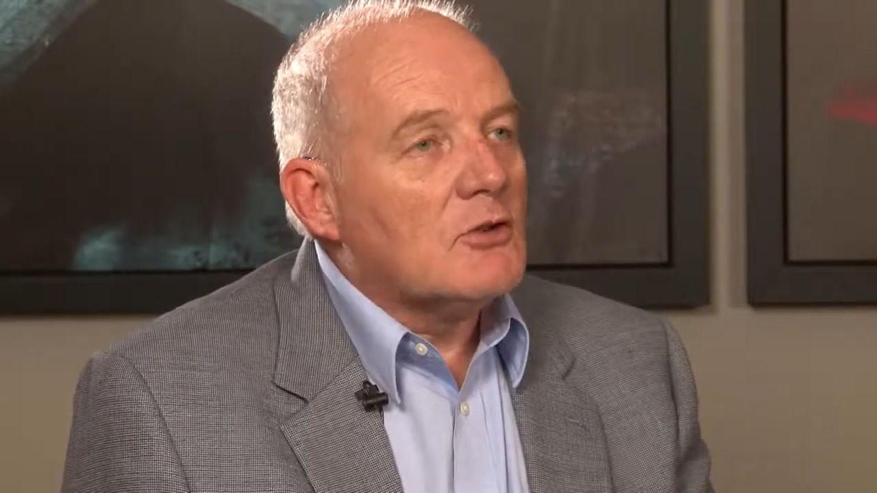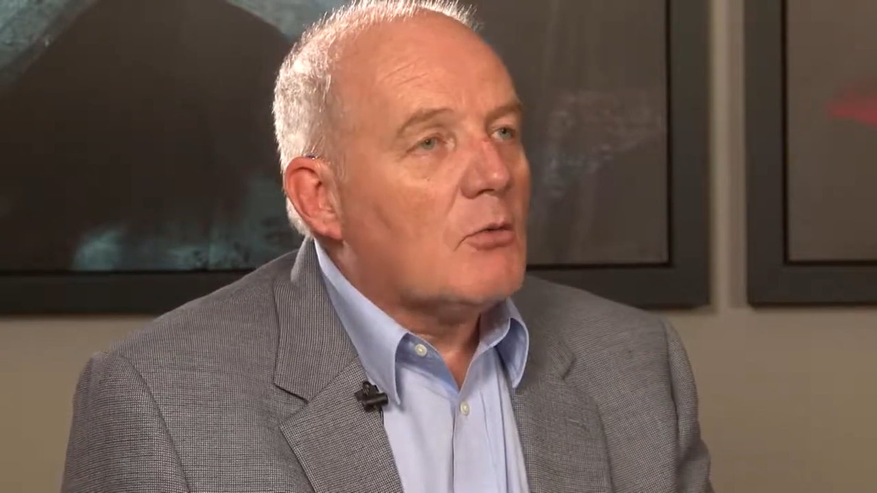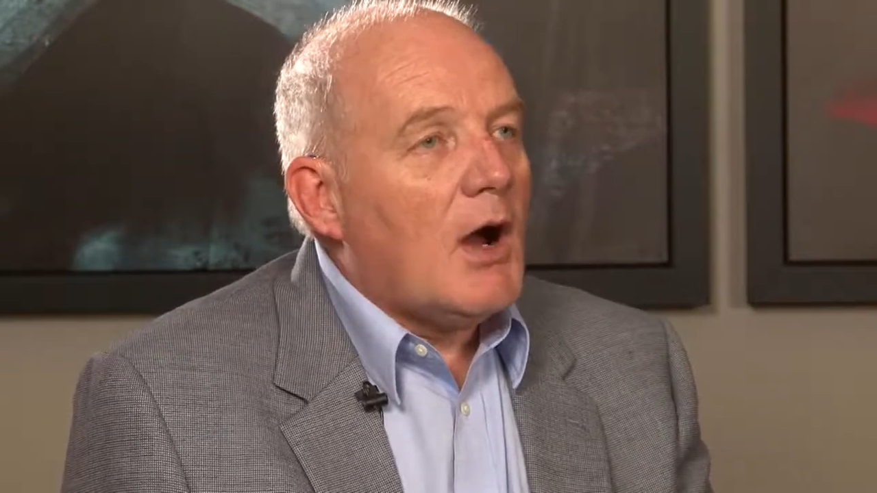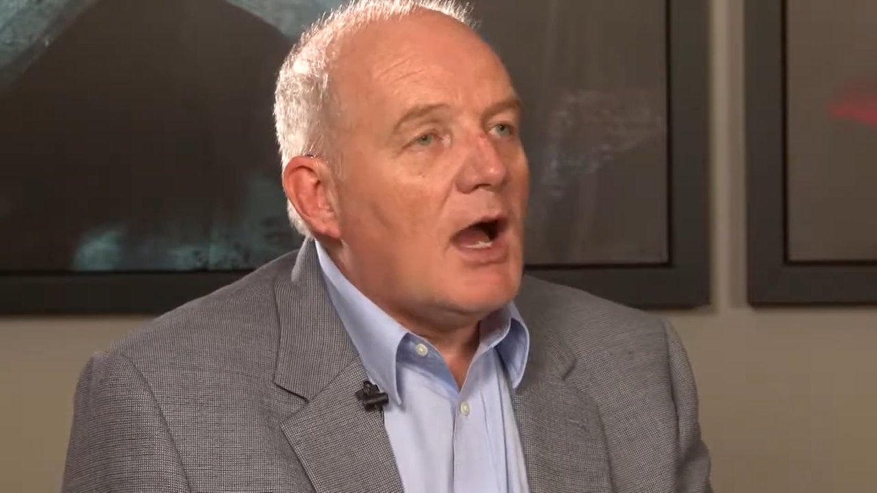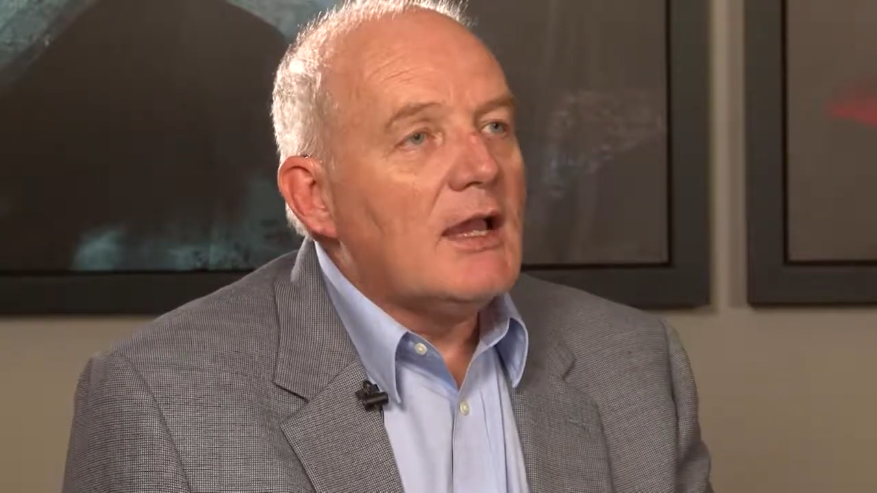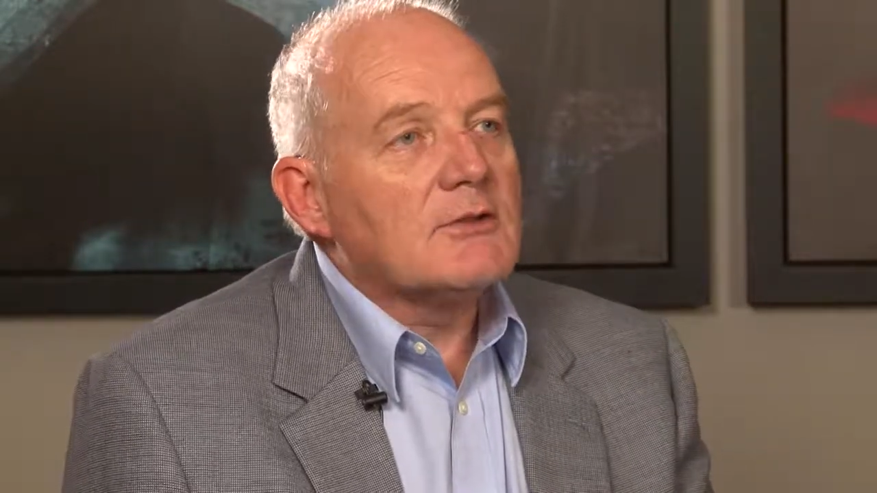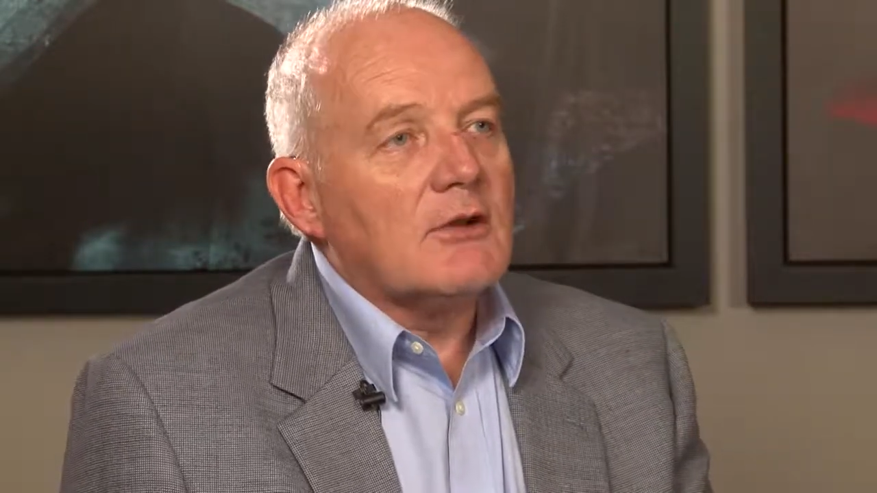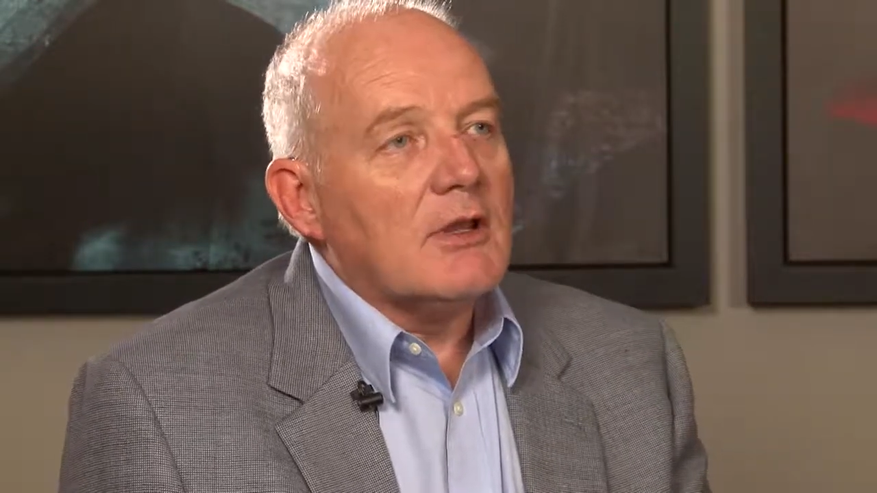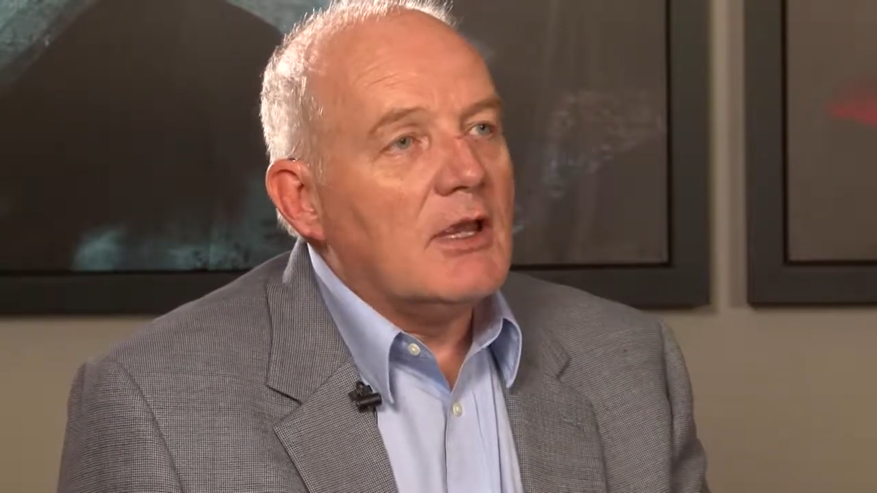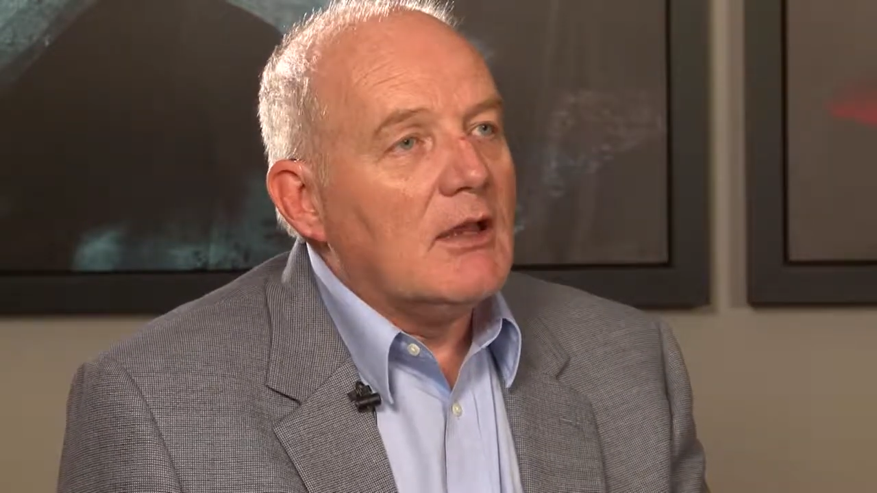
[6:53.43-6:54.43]
twice
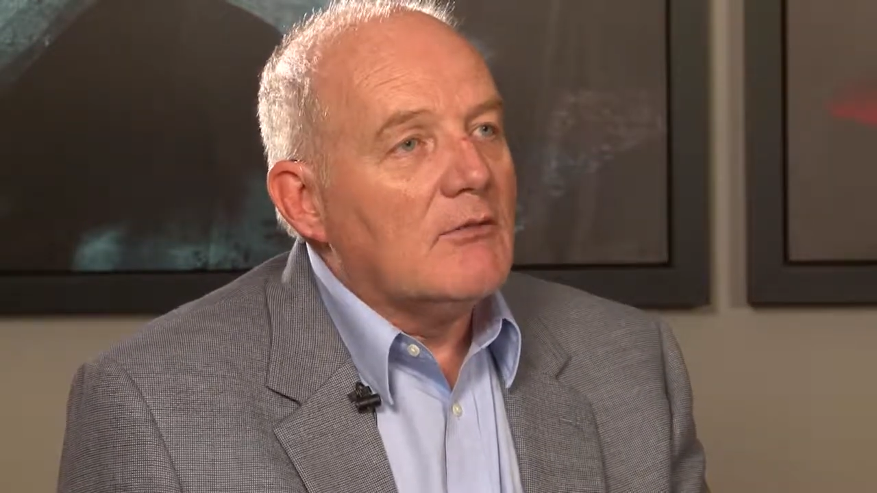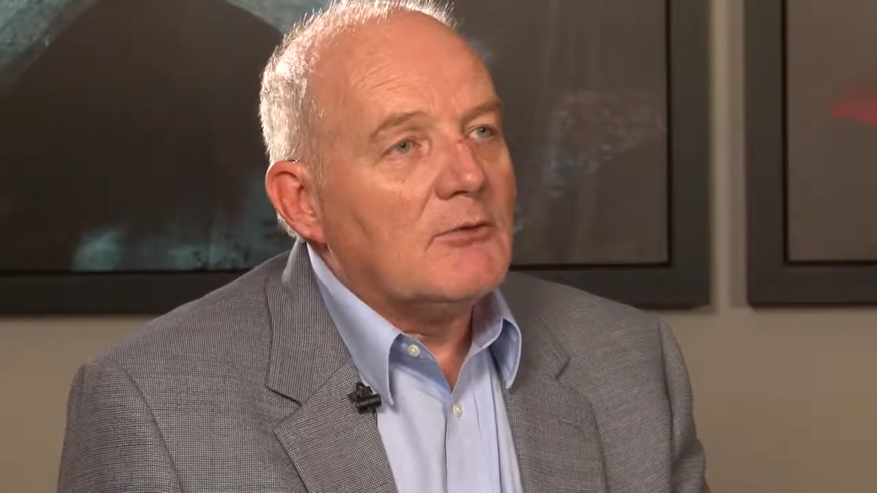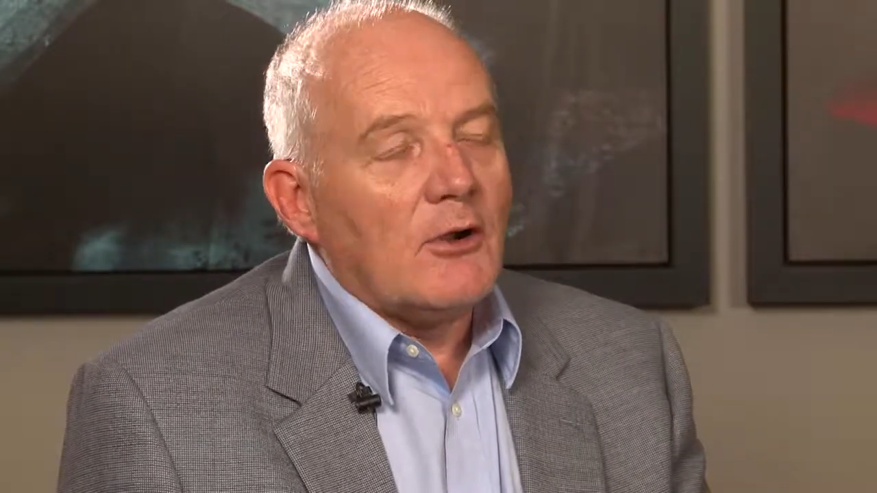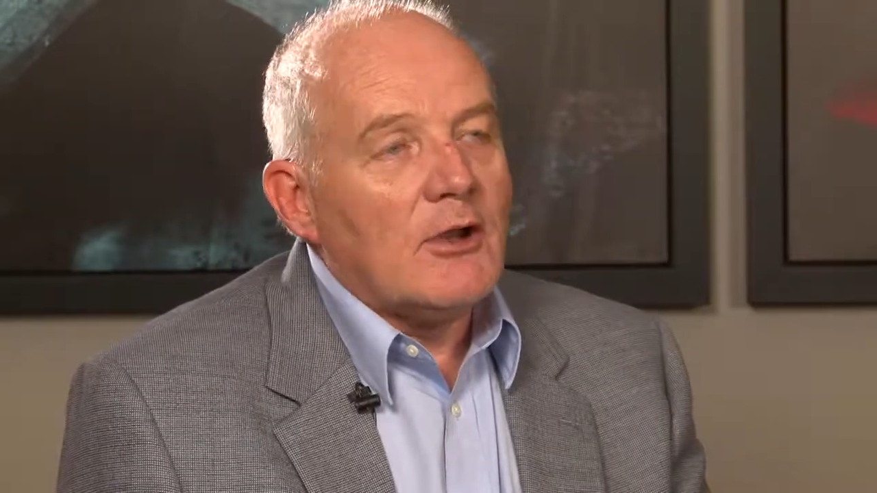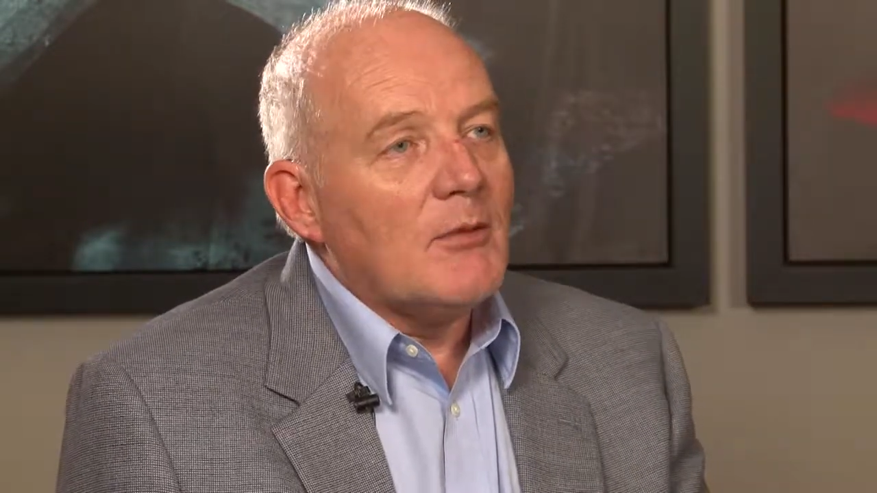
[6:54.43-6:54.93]
or to give certain